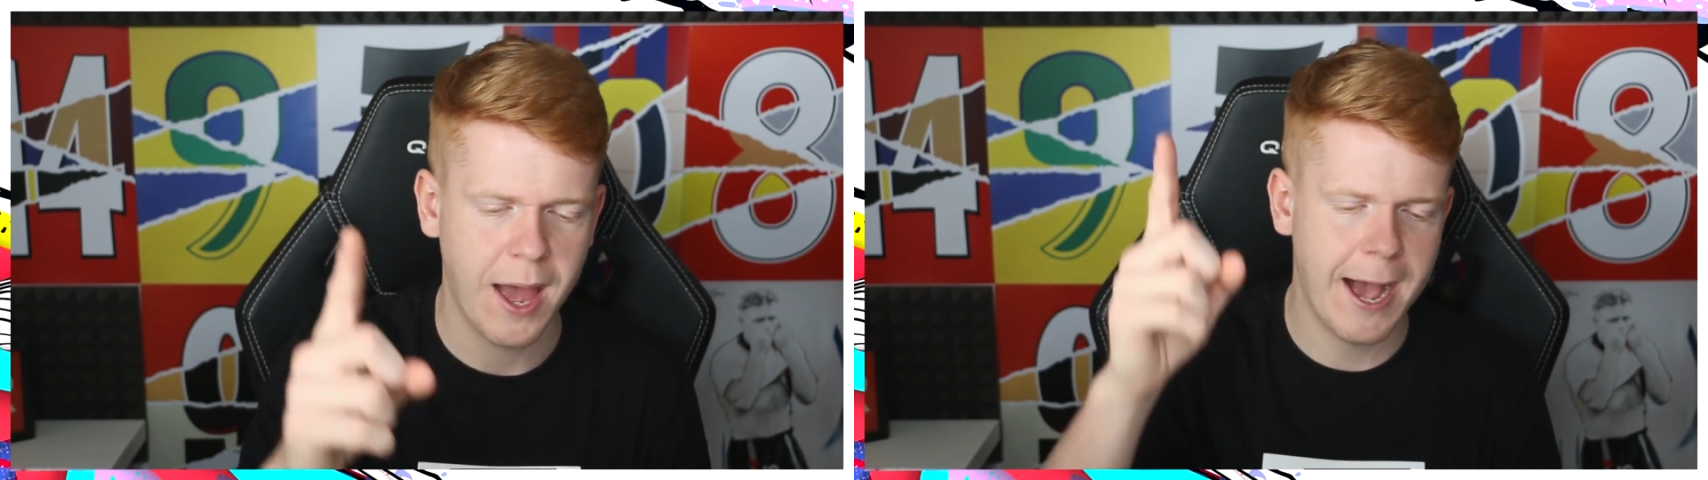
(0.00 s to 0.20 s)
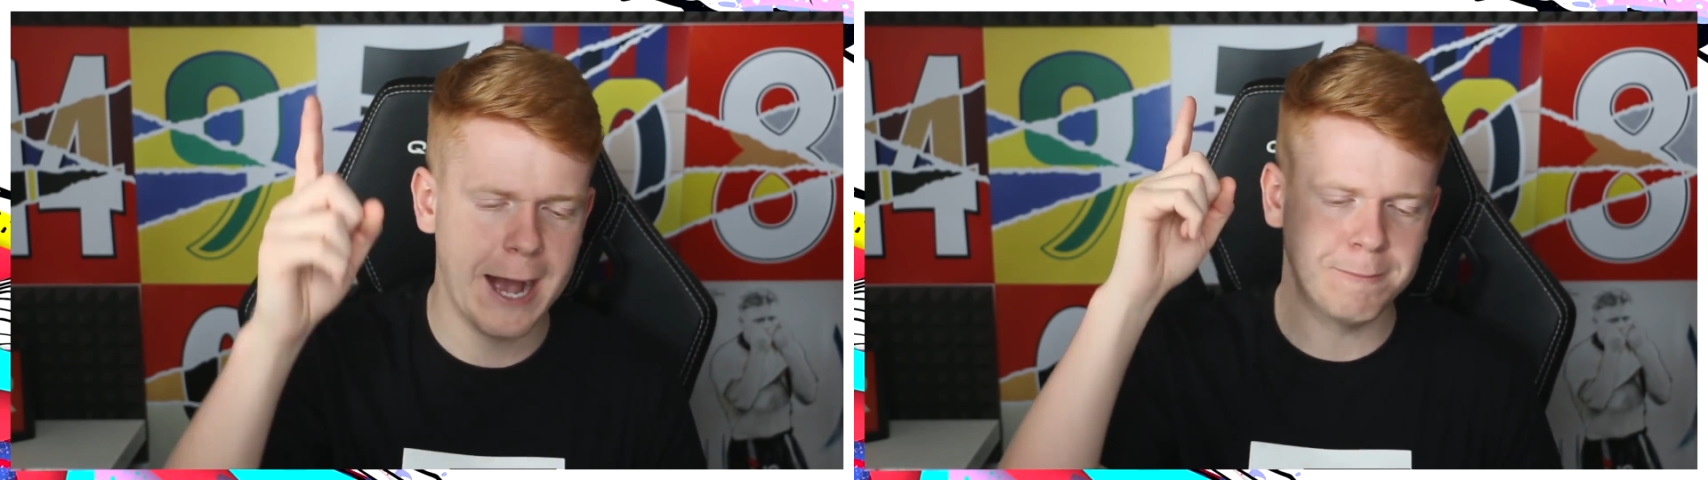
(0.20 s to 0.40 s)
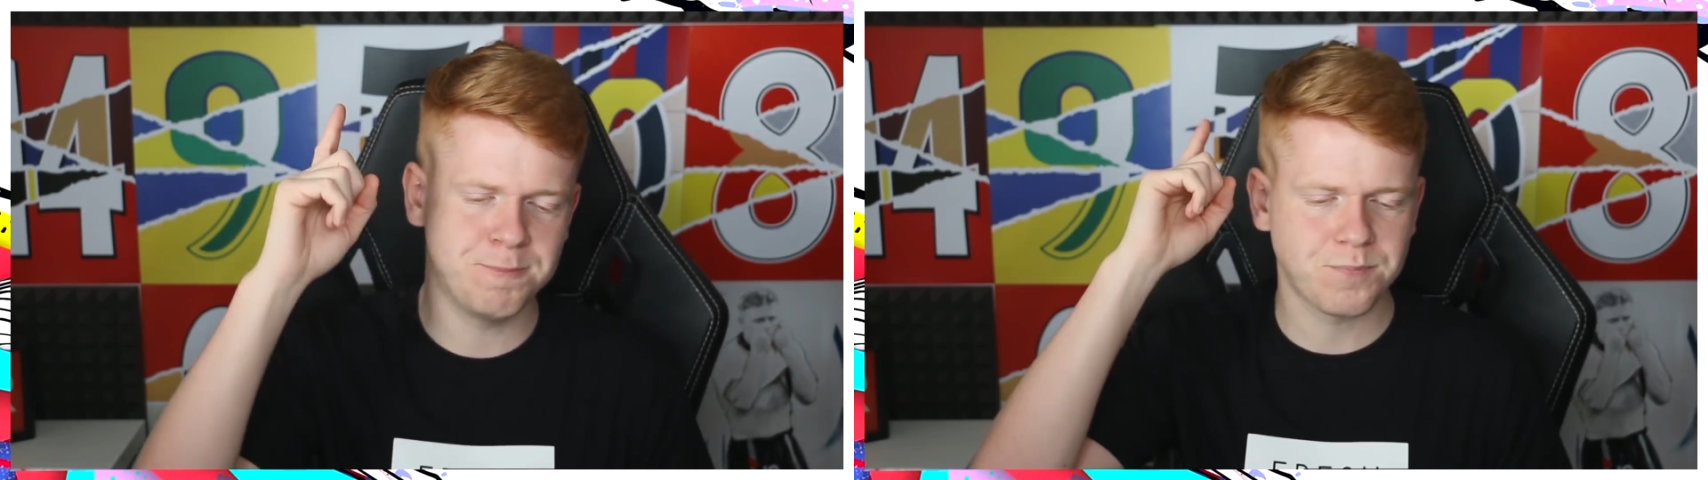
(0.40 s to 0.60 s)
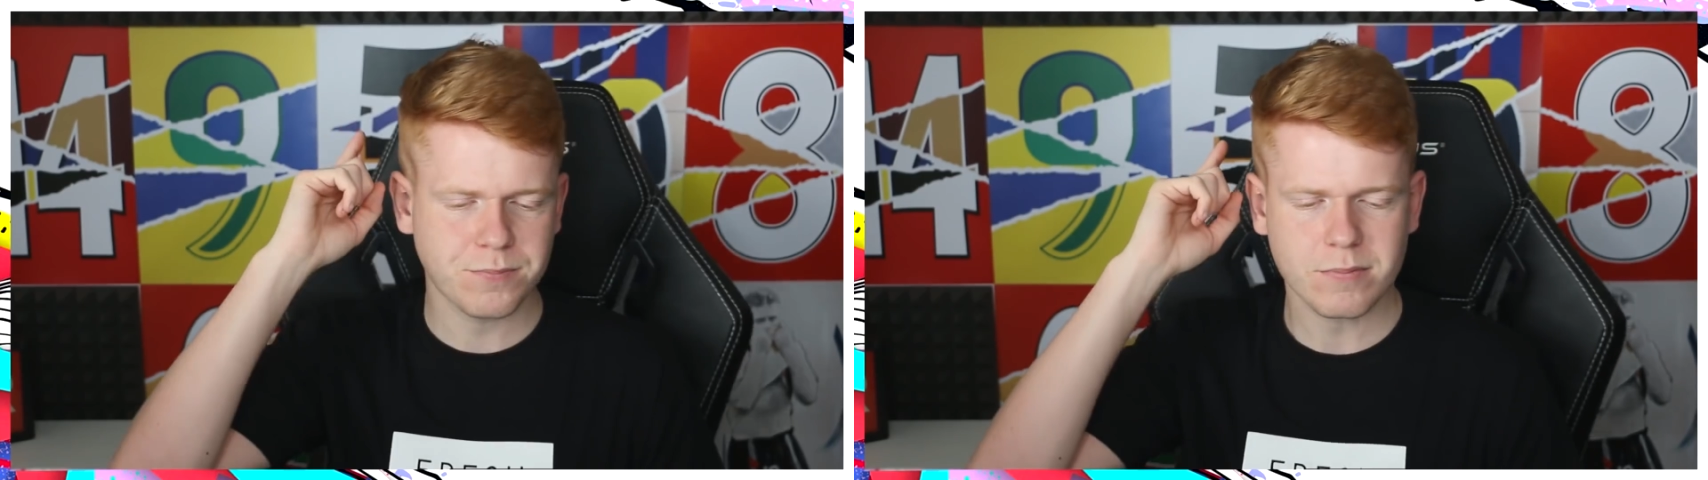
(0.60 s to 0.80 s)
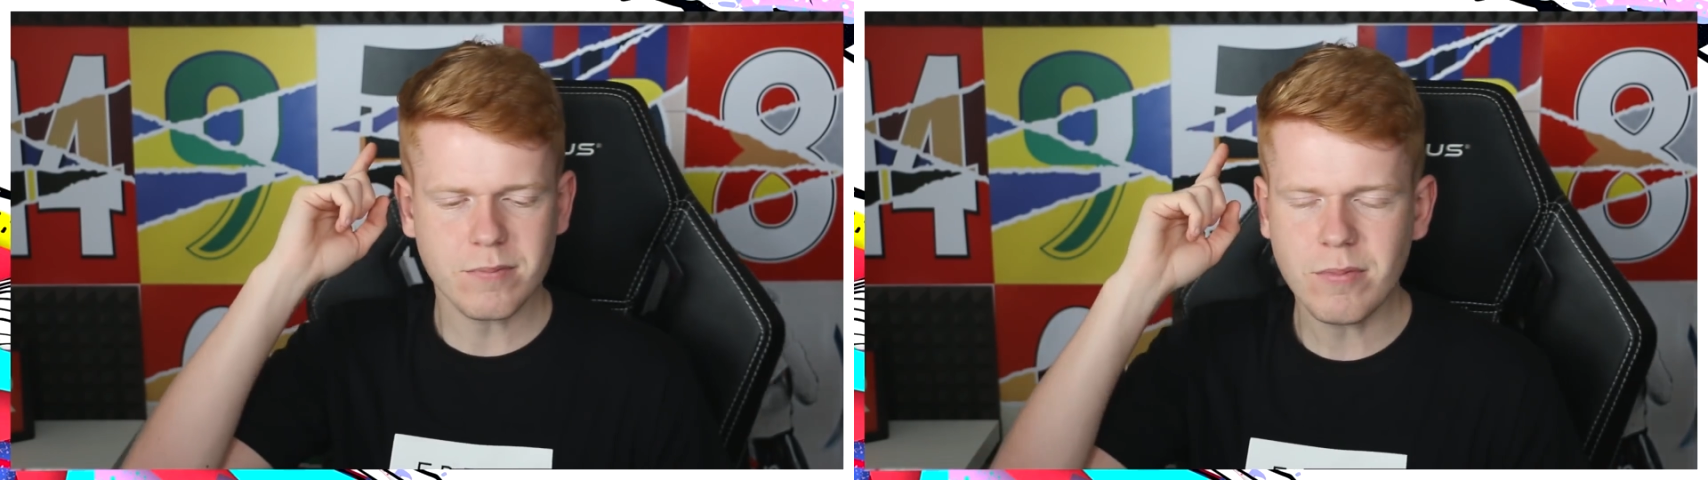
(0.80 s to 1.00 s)

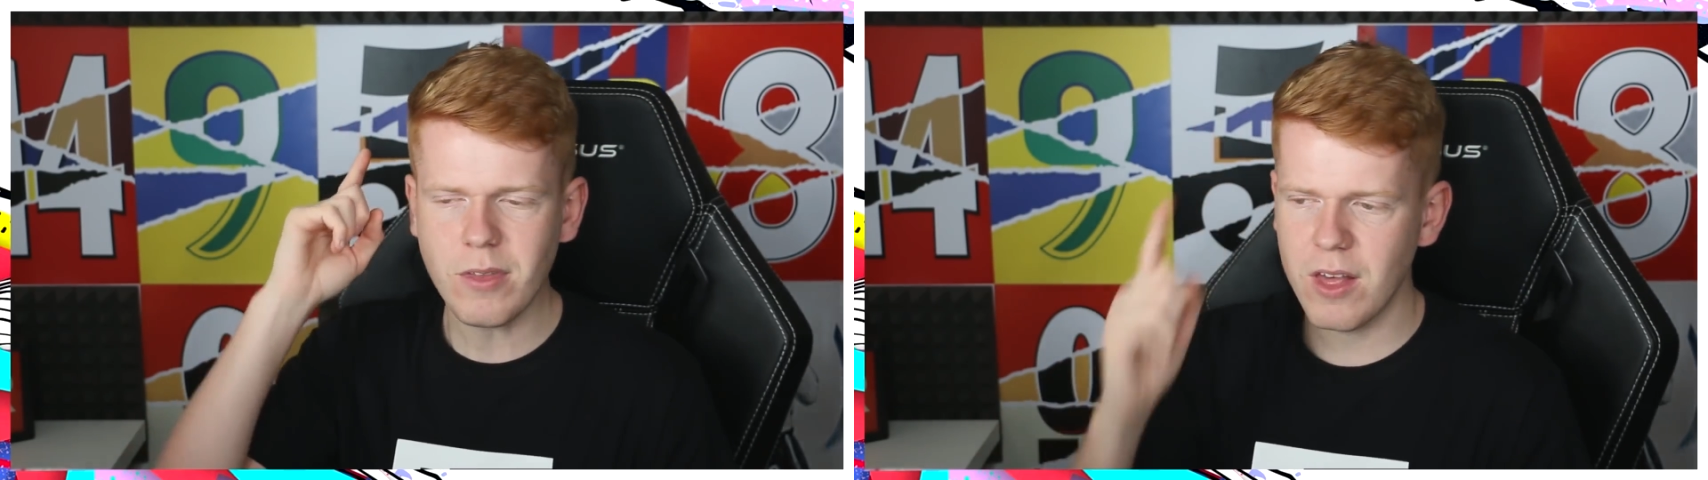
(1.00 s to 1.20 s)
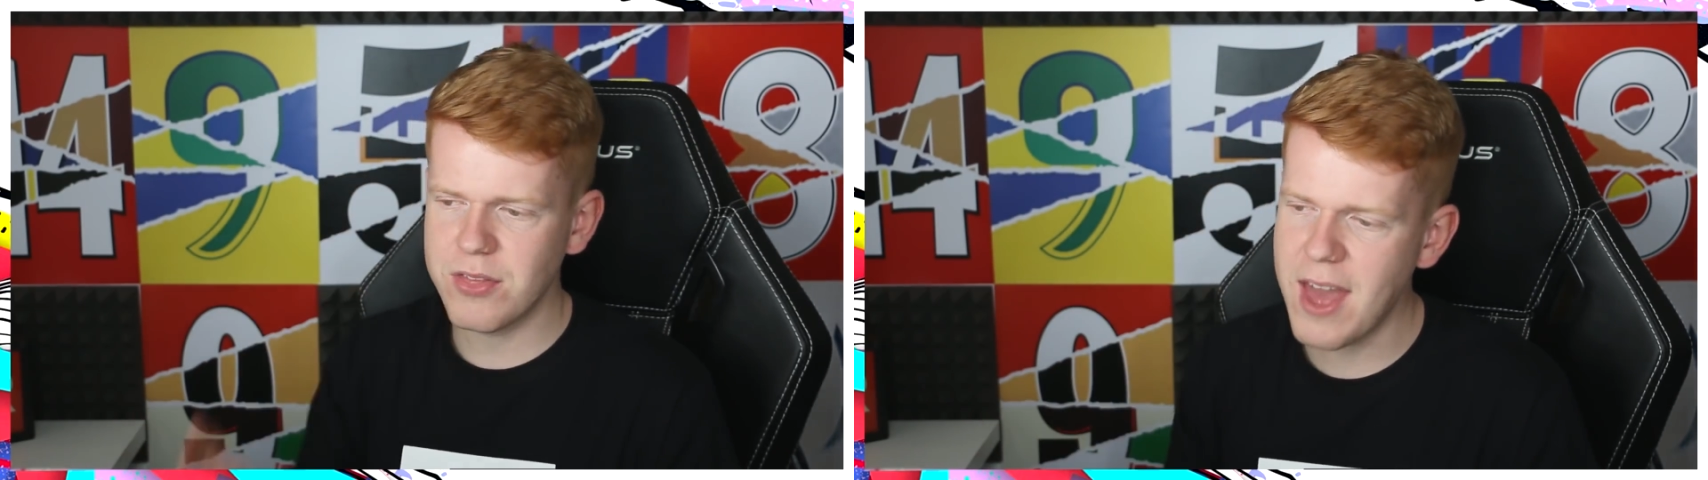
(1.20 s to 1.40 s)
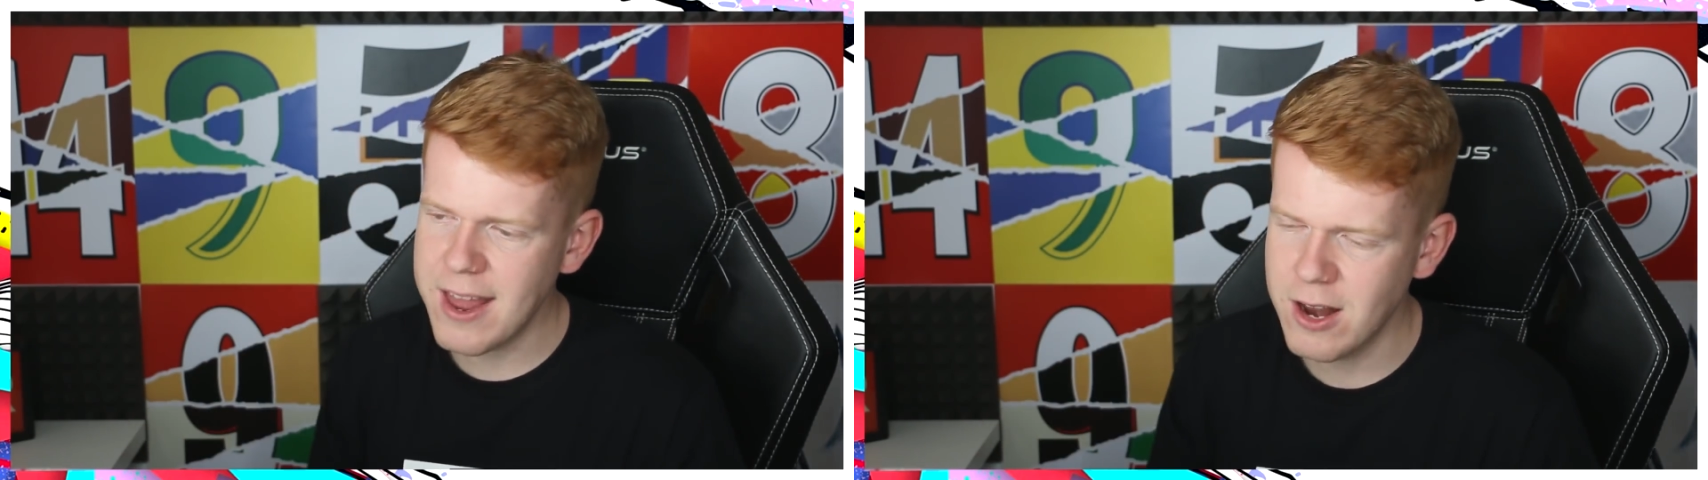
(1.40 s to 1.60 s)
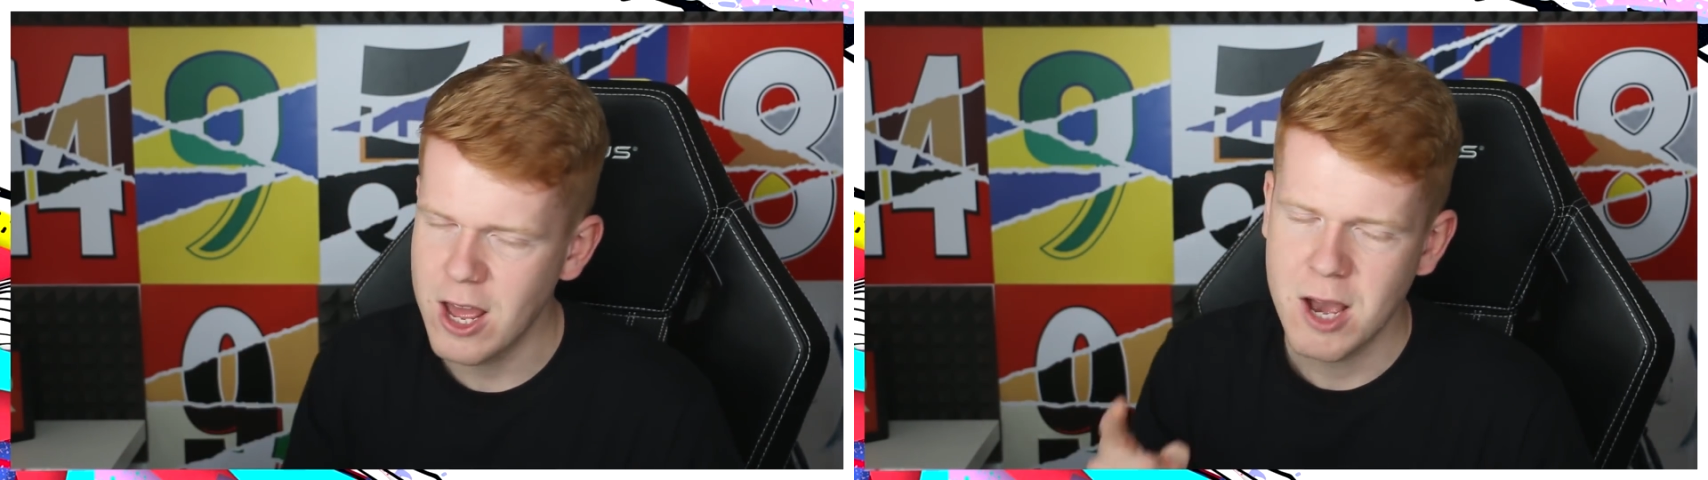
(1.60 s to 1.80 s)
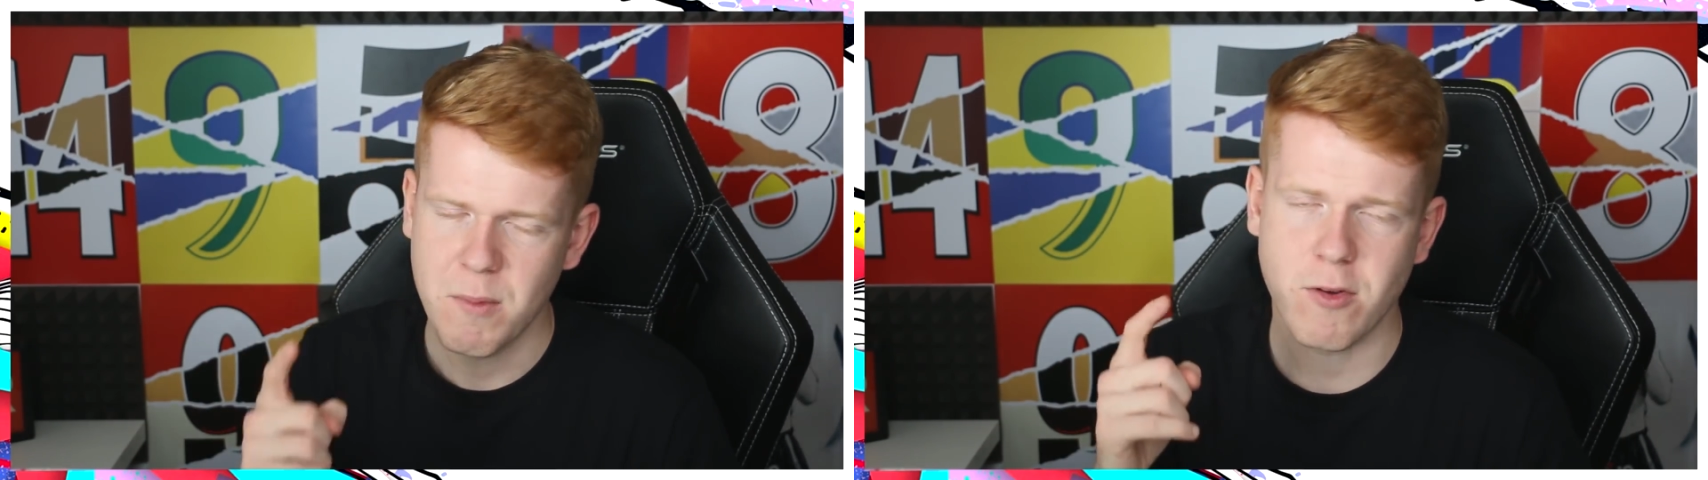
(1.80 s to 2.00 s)
Then